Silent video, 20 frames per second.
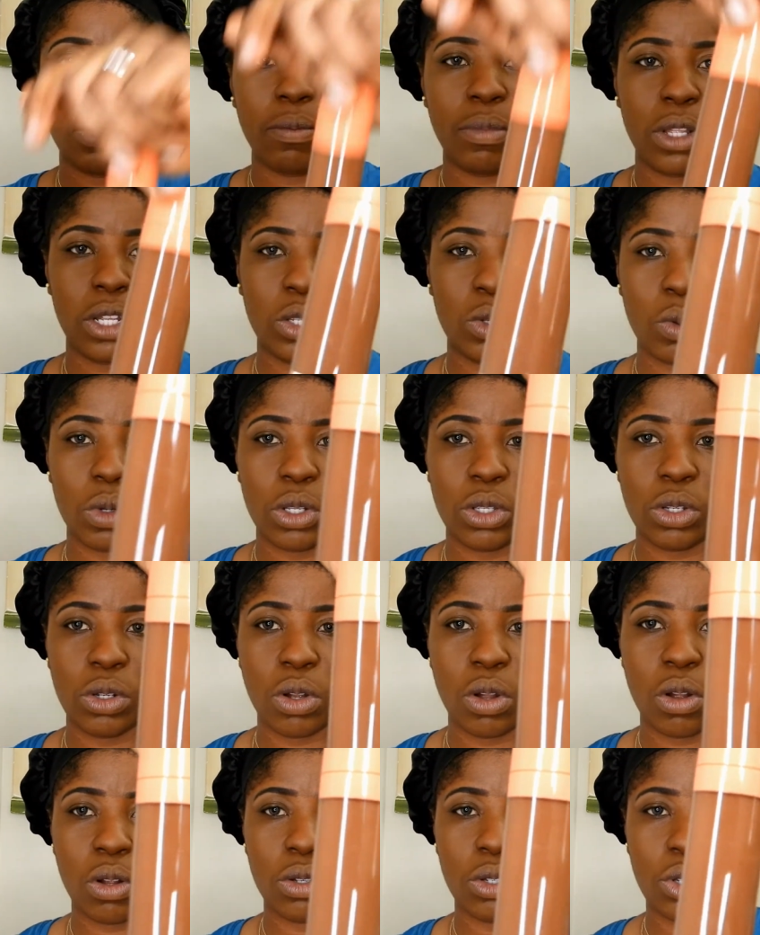up this one
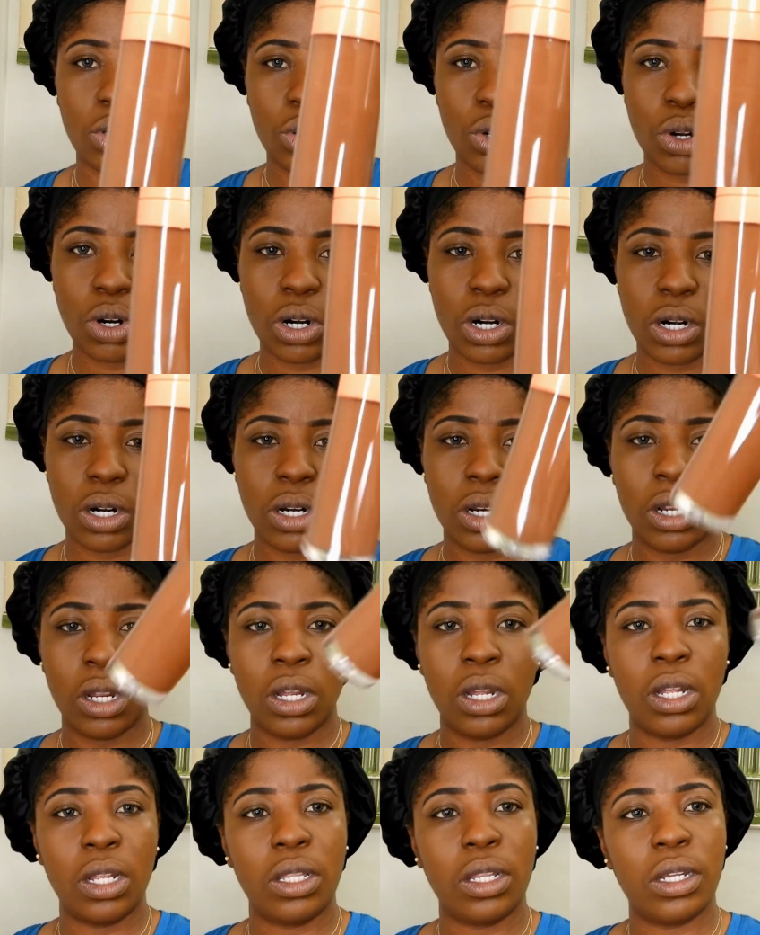to contour.
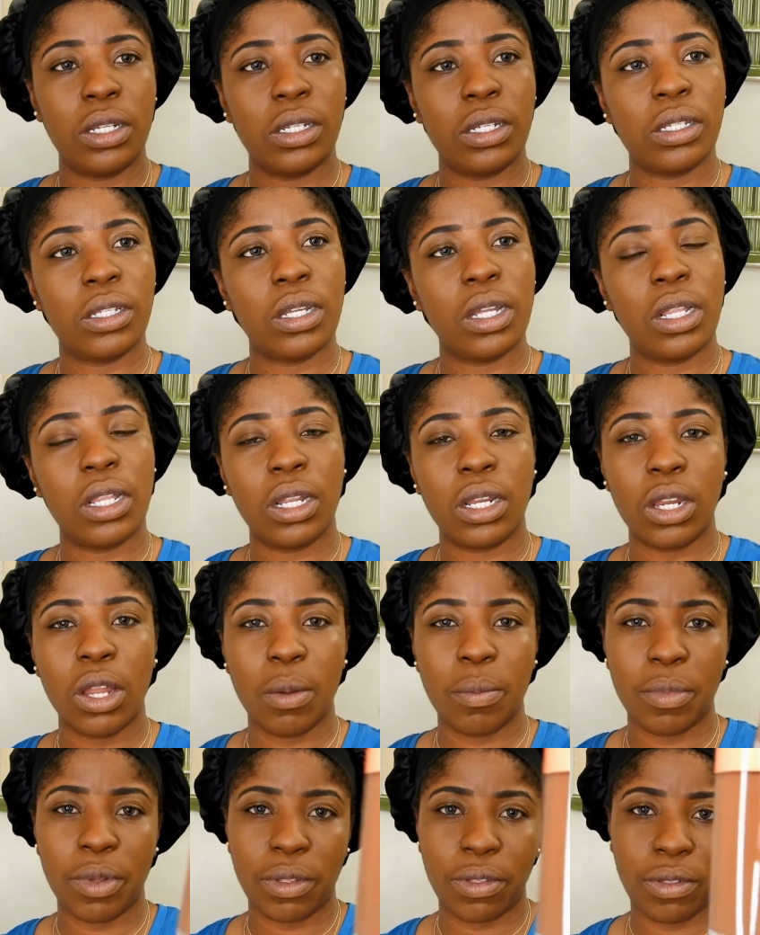This is in the
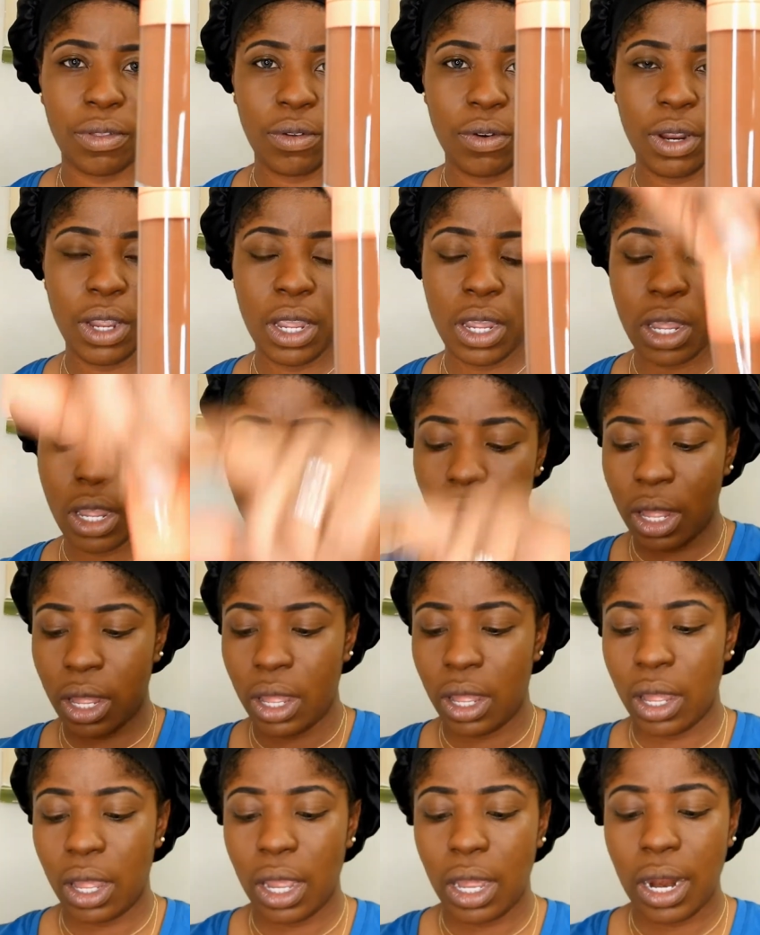number three,
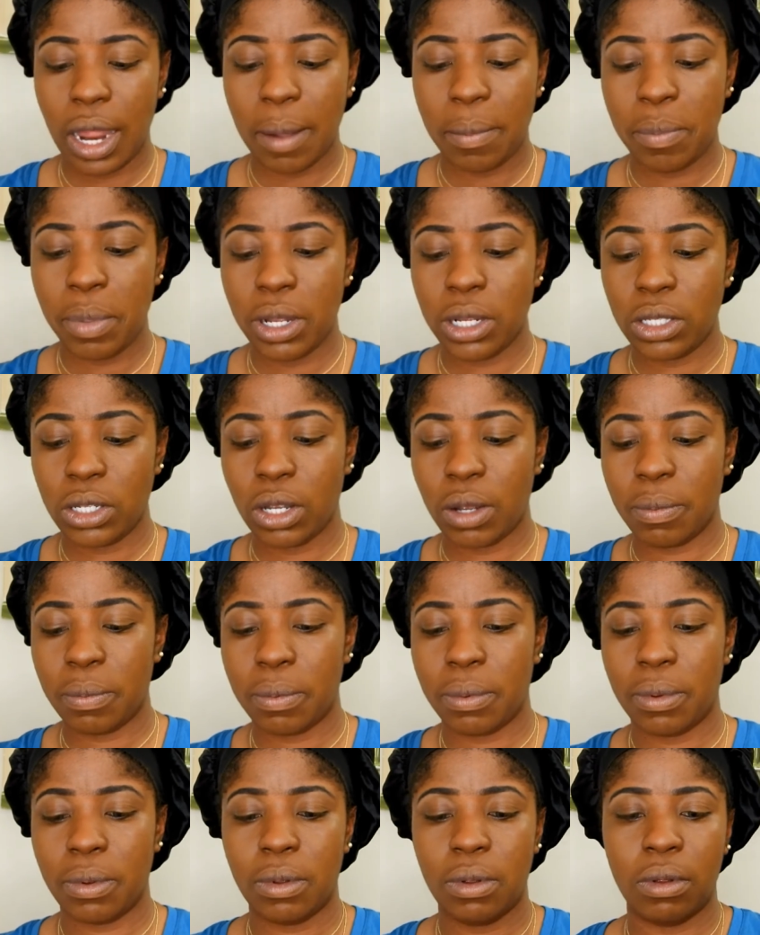and I picked
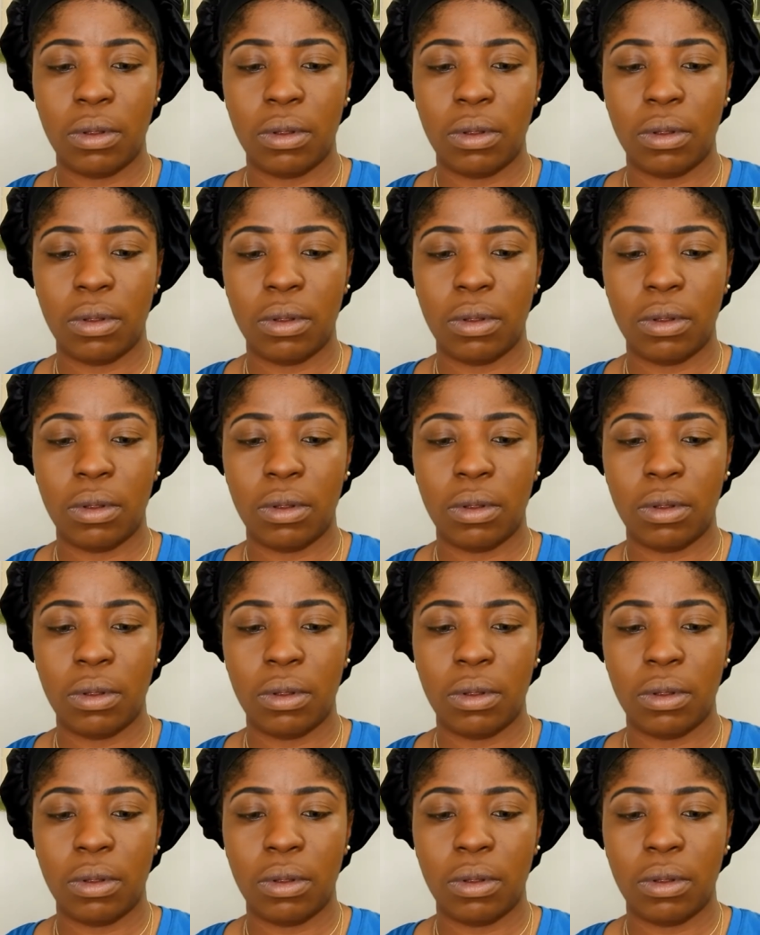up